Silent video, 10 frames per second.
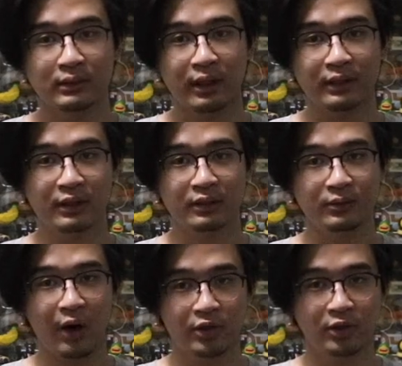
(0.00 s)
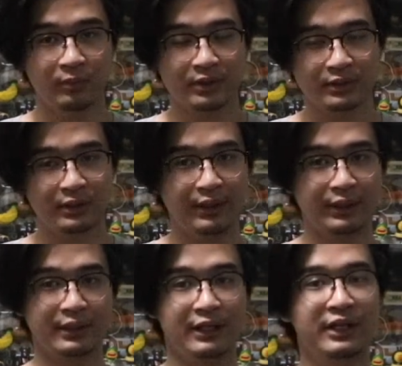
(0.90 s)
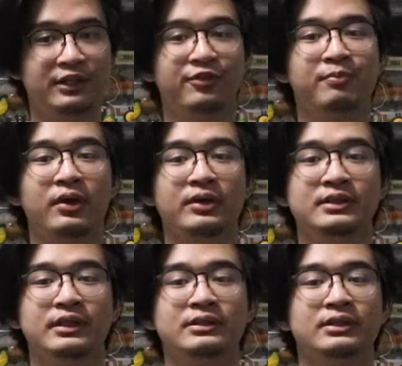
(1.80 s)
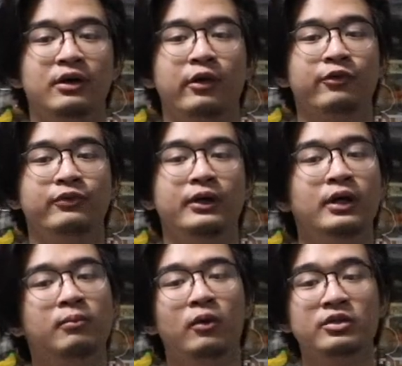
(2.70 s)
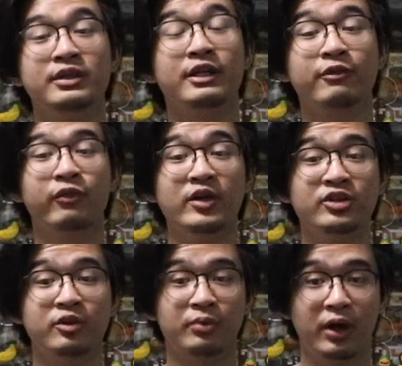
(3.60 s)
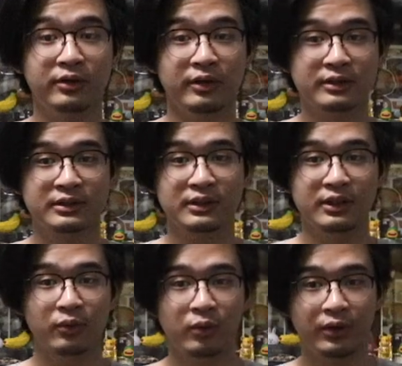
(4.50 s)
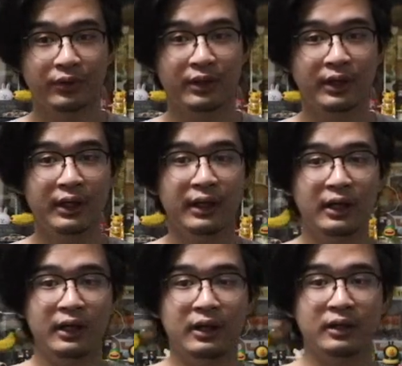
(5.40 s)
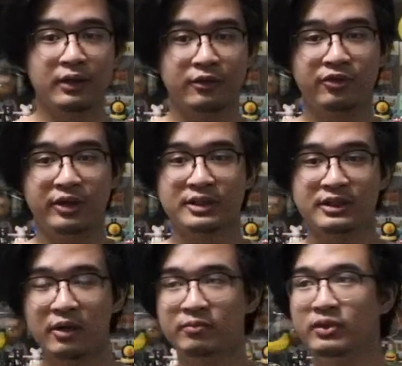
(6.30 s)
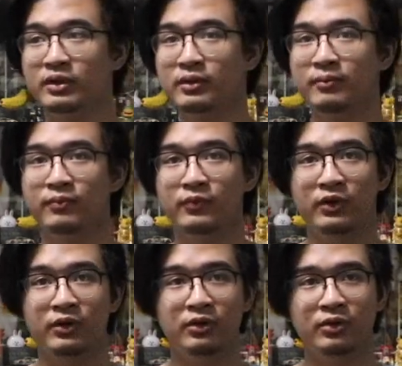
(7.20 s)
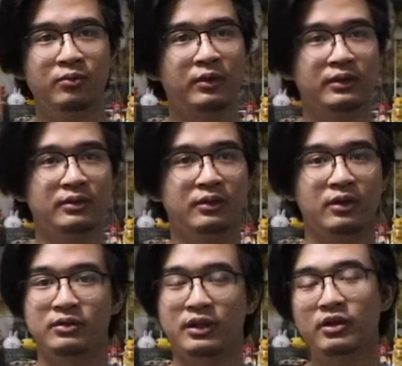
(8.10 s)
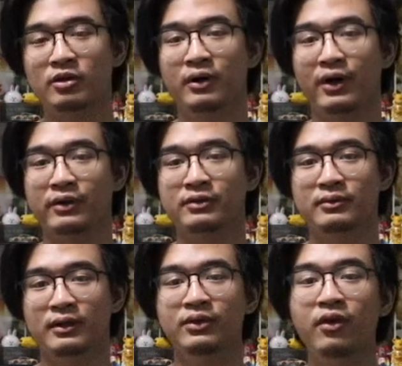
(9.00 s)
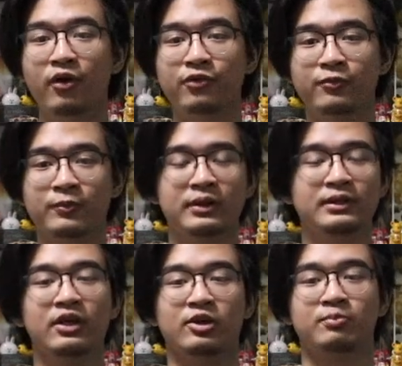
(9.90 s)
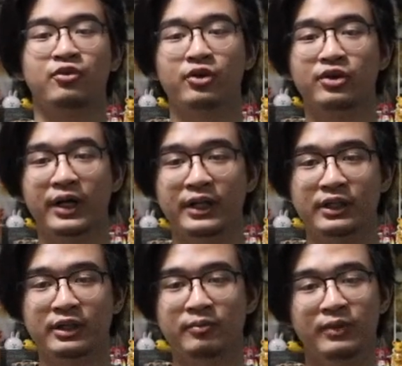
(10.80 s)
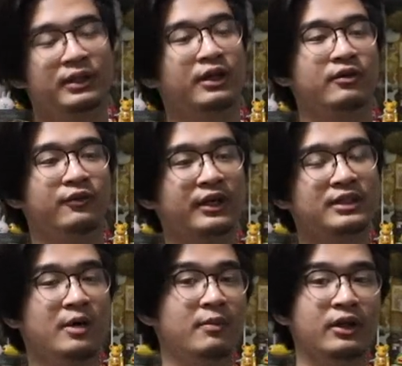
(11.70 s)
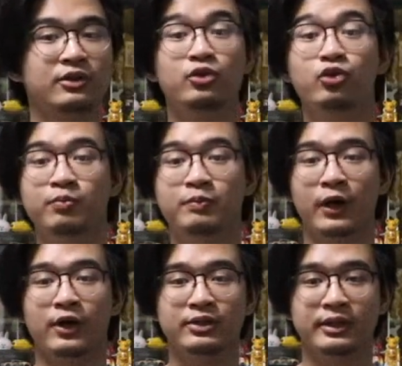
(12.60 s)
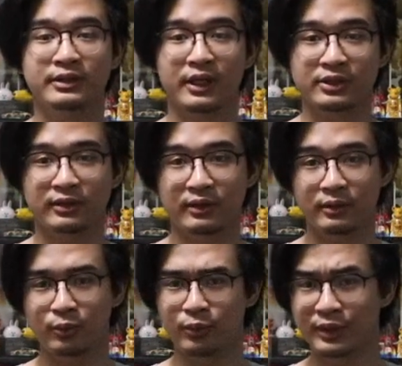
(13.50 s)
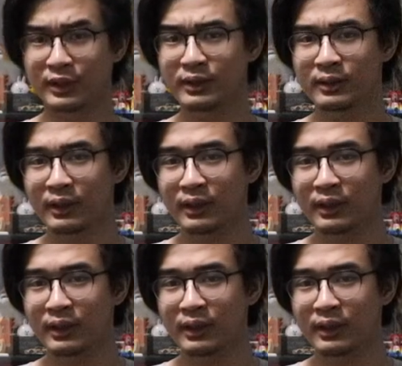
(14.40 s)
And it documents the creative process of the most influential products in the world. Like, for example, you might not think about it enough and take it for granted, but like, for example, a toothbrush is actually really